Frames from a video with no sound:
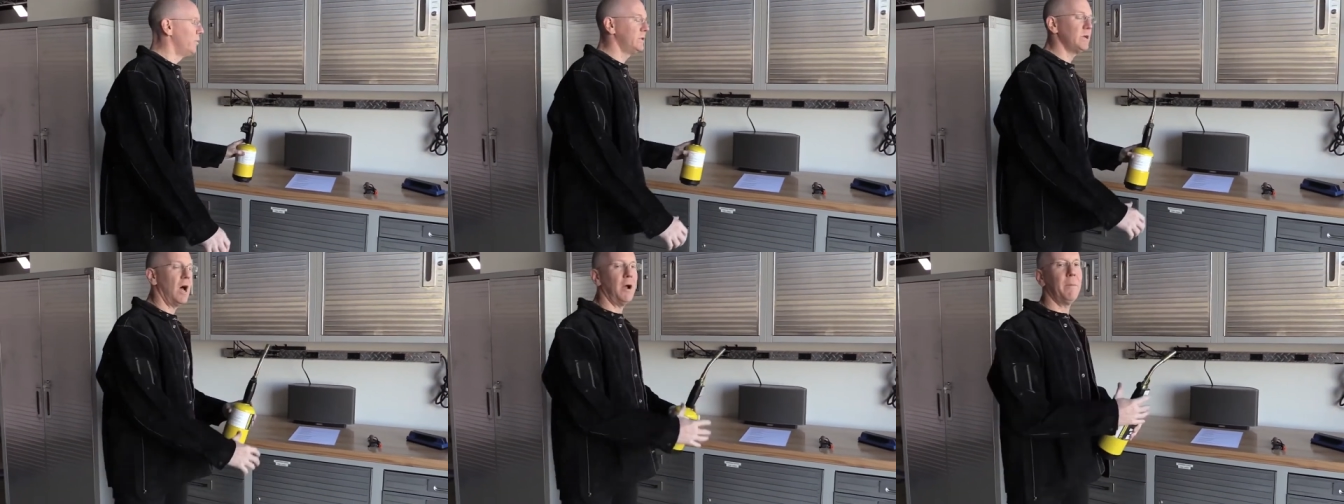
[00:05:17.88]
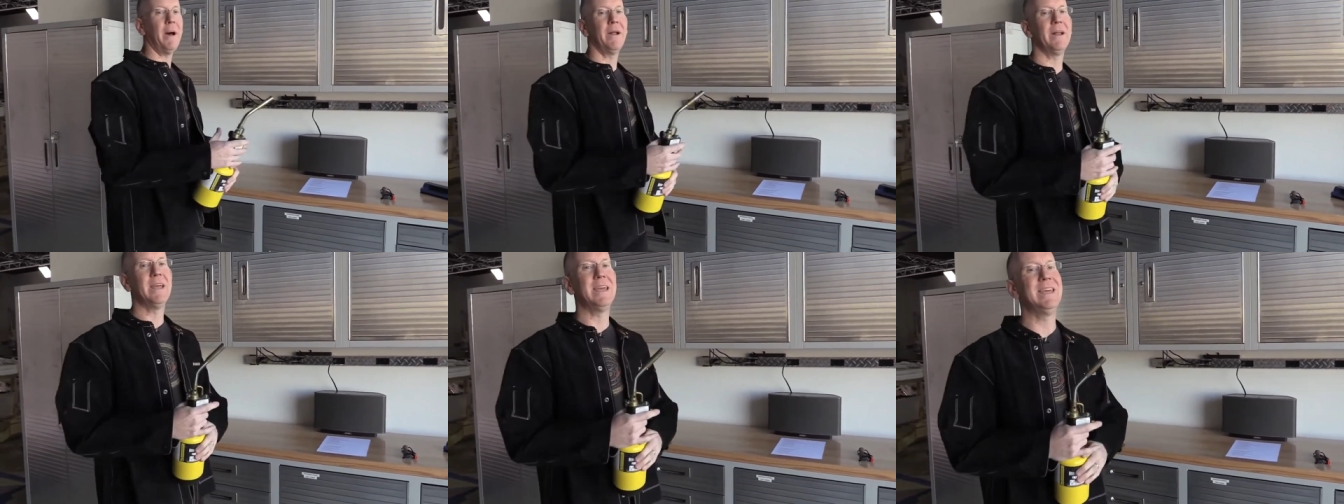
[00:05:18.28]
we talk
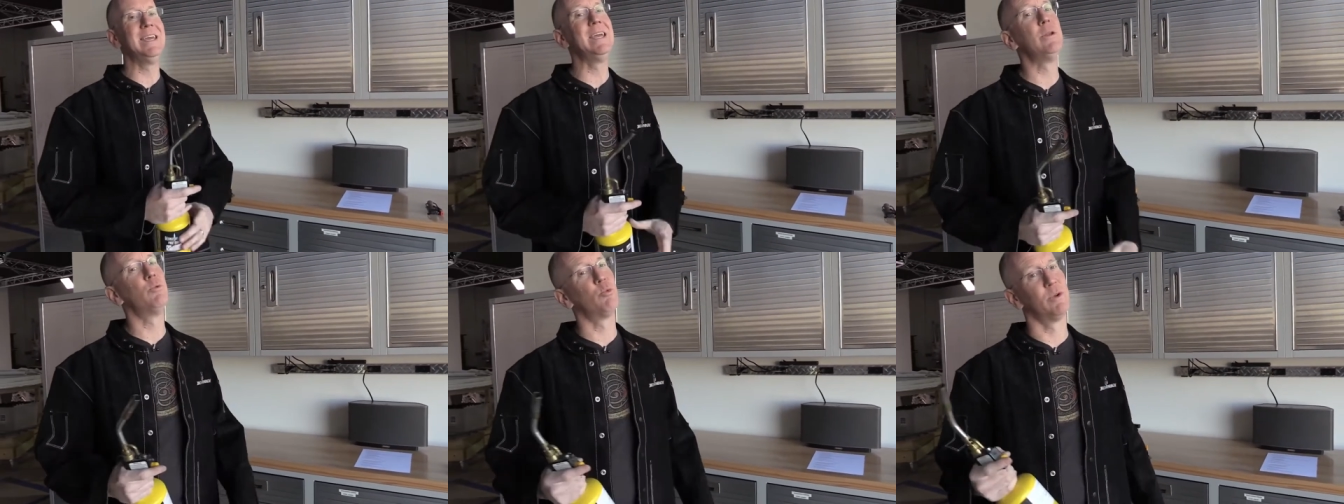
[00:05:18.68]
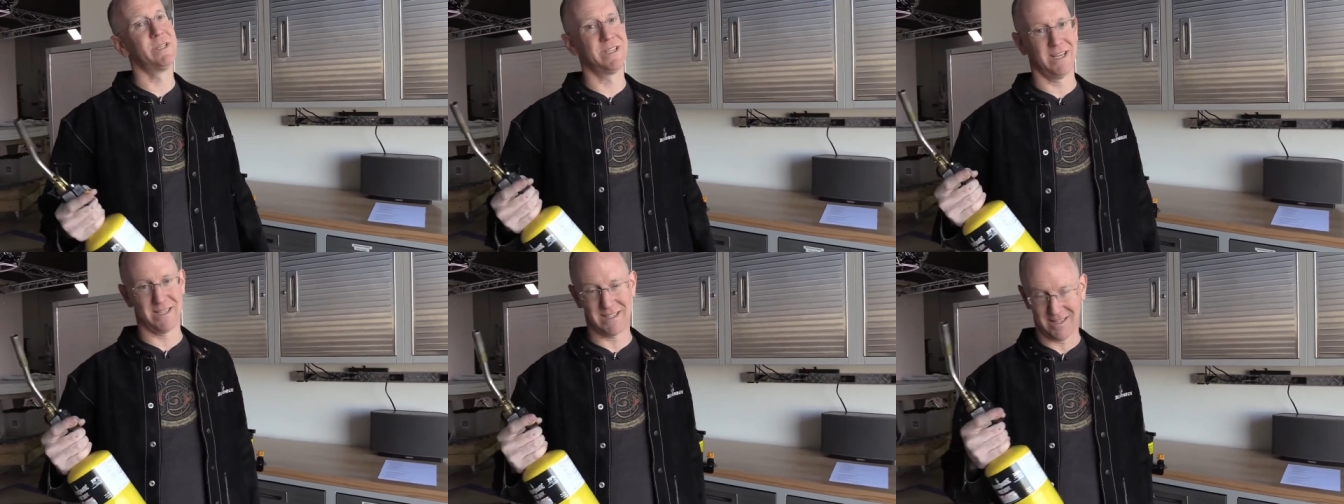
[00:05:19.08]
about heat
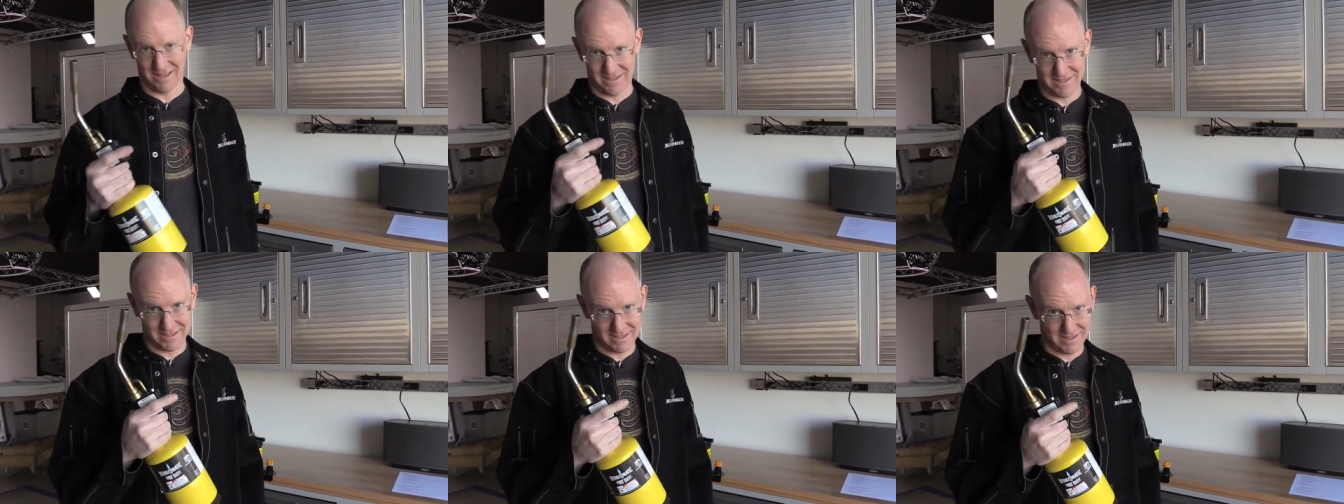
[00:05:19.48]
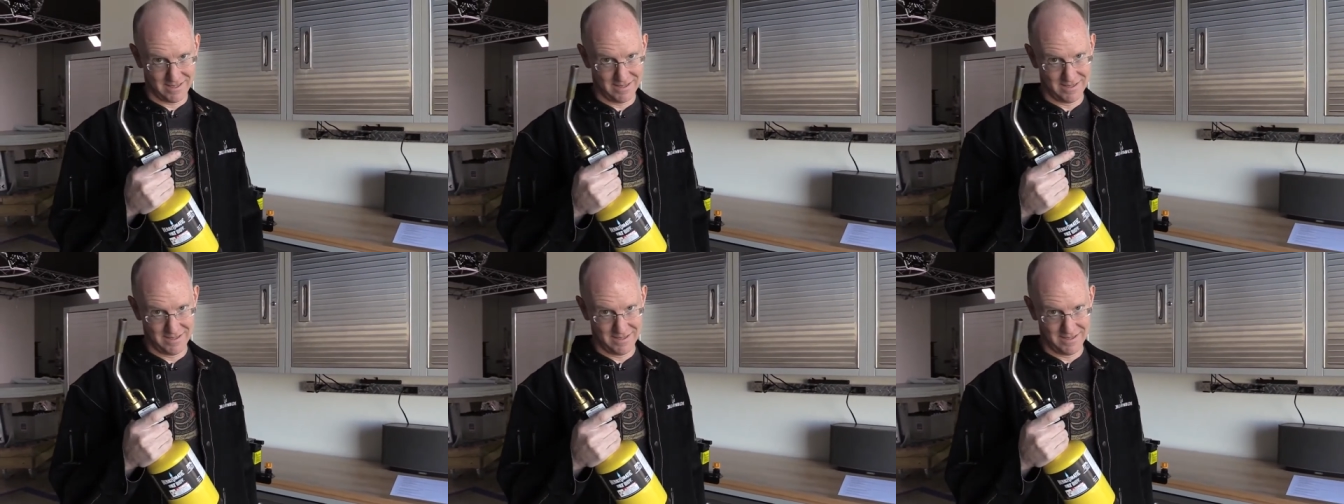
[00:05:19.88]
resistance,